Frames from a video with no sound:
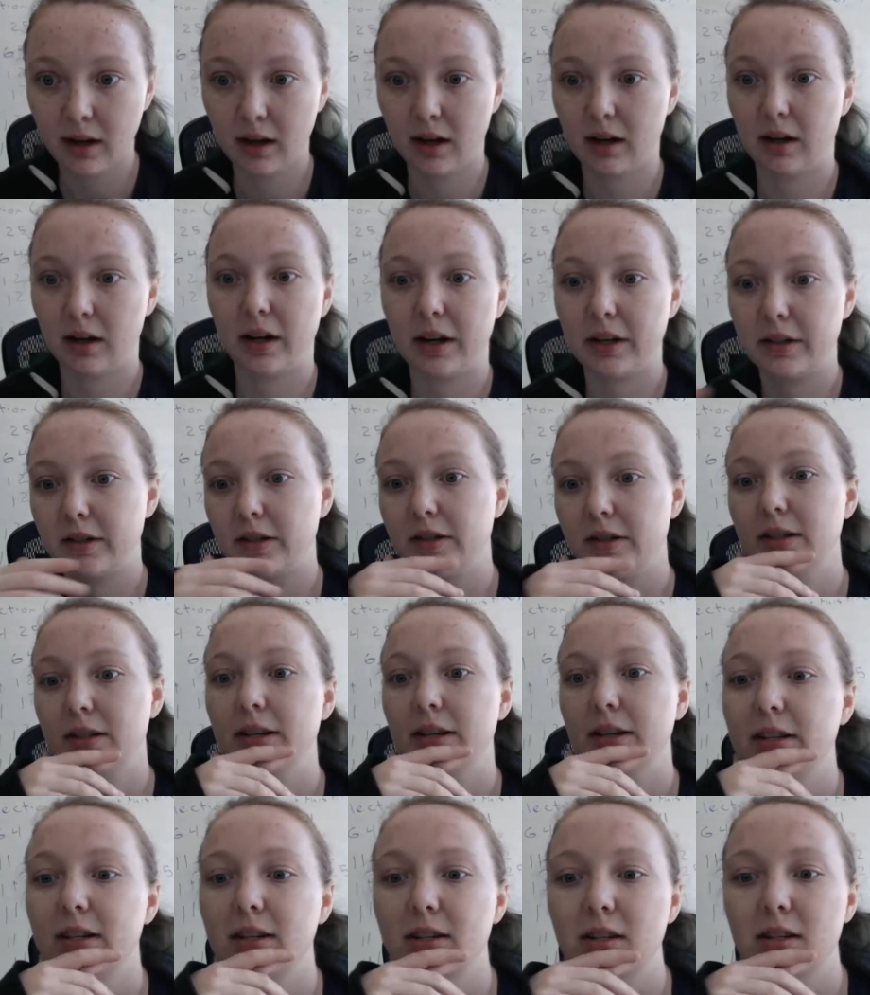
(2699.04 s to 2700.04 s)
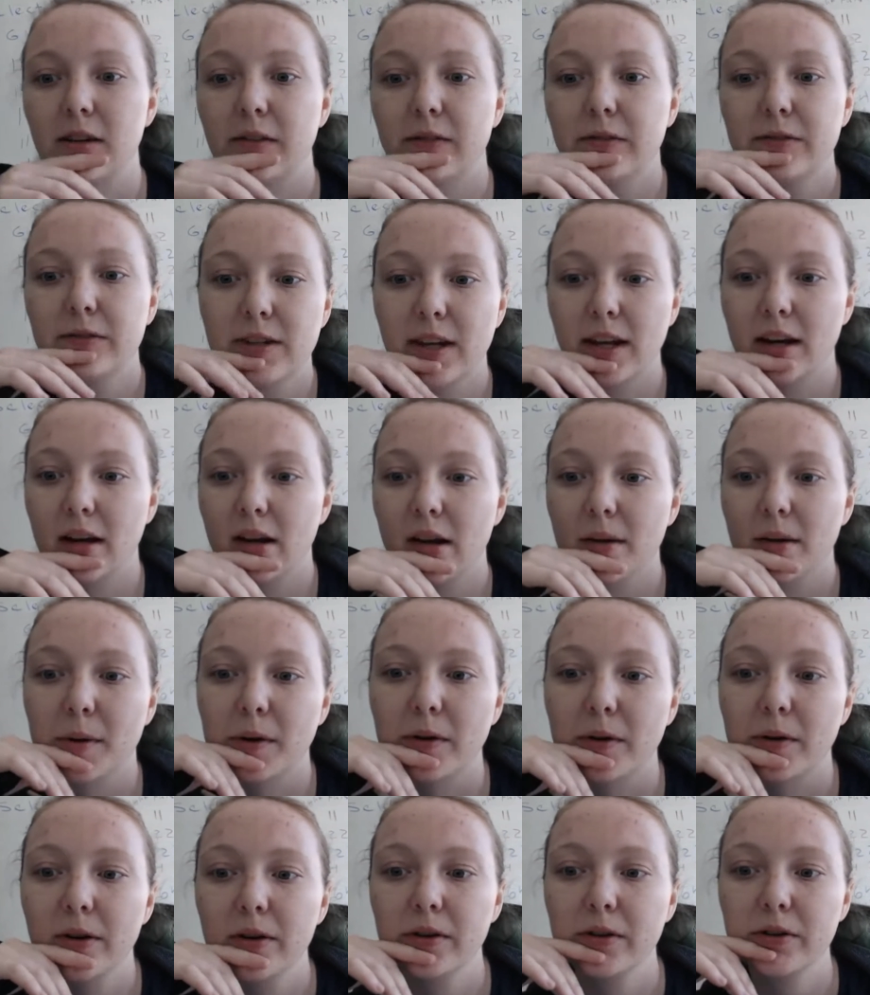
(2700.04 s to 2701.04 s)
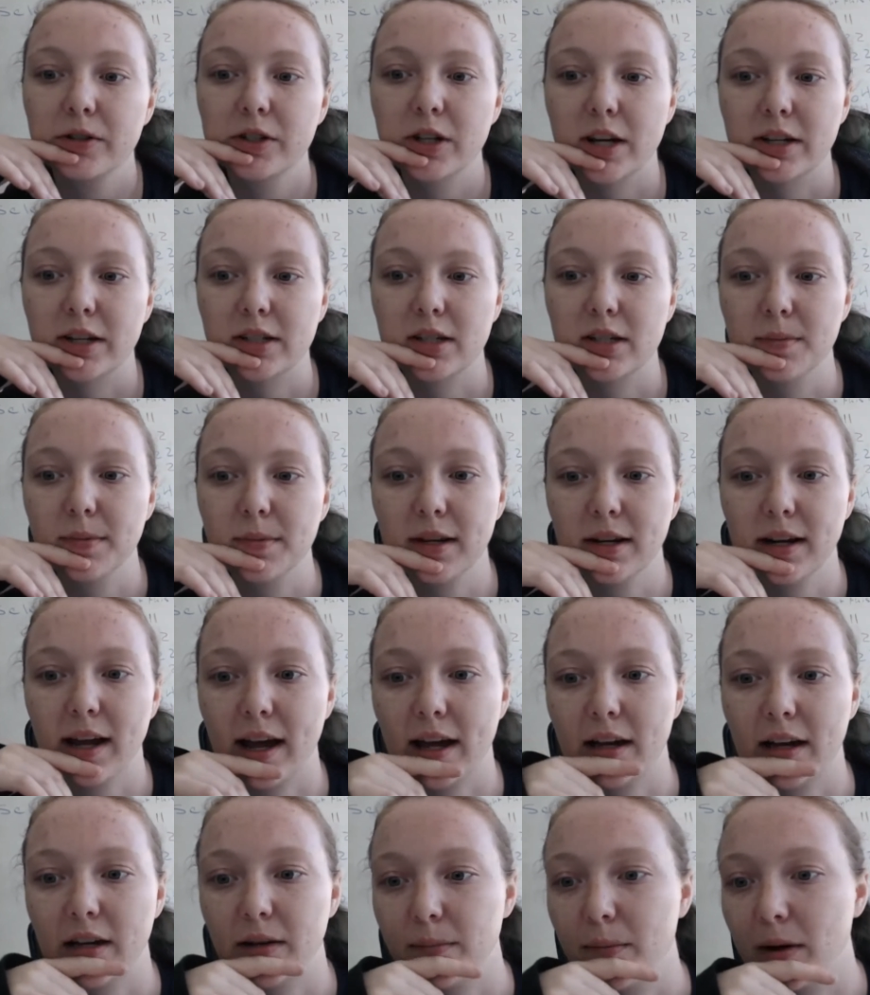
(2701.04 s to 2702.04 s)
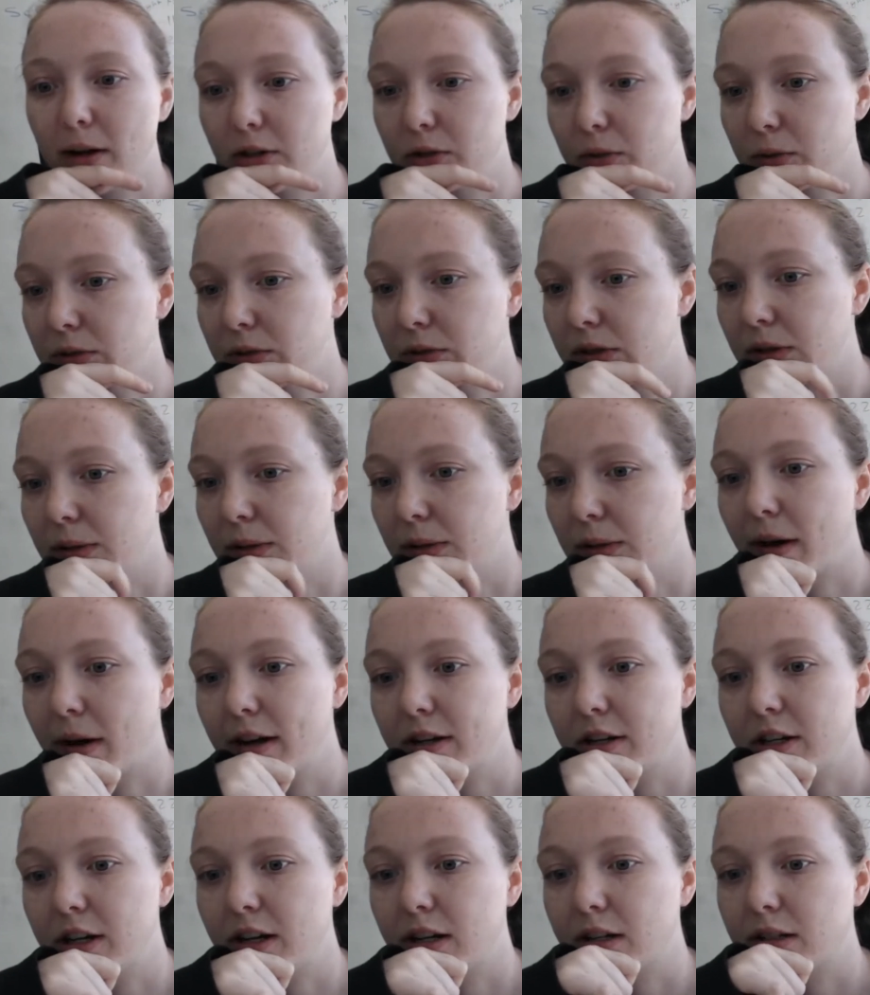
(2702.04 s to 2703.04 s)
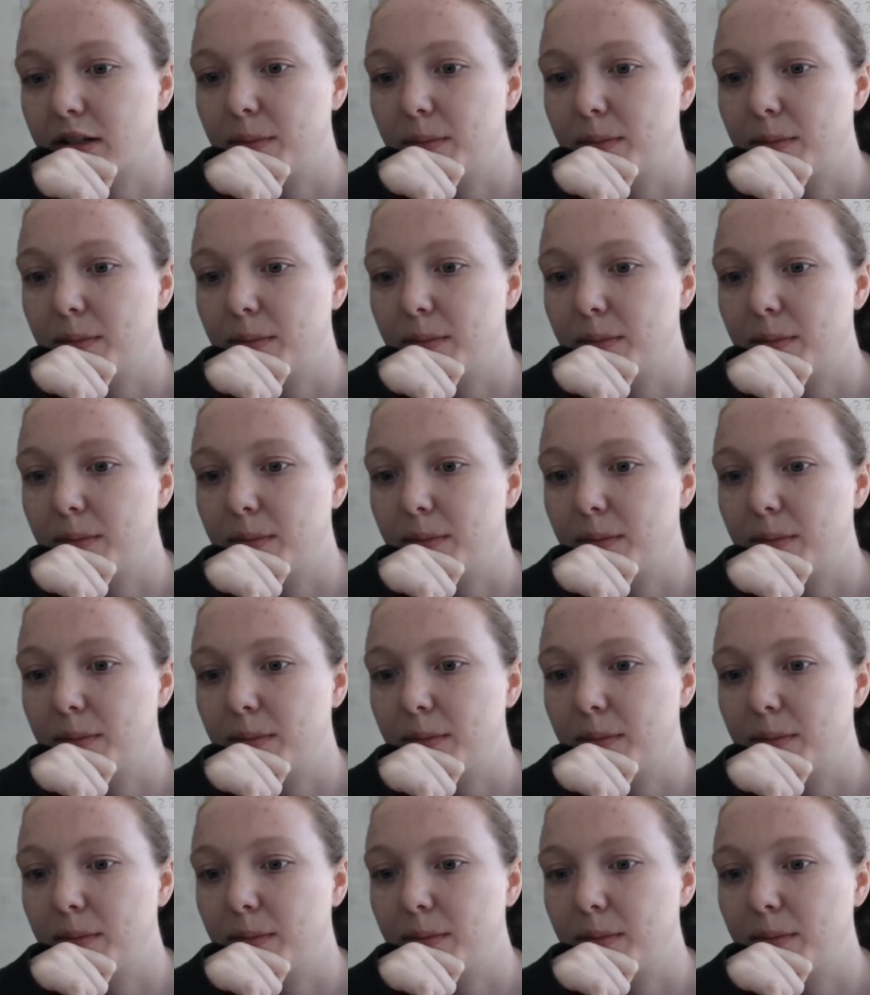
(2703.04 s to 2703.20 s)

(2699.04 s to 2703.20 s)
Okay, so Sarah says, I've set up Heroku, JawsDB, and added modules to the project,